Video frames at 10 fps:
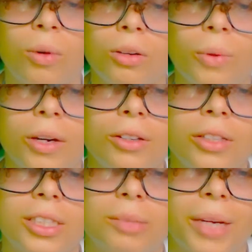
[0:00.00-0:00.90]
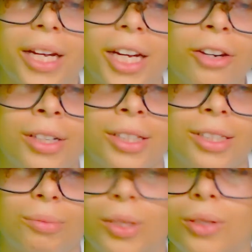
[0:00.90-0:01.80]
where, where are these
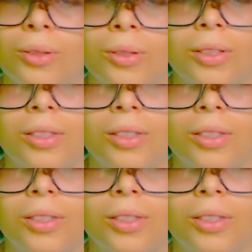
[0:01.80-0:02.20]
parents, bro?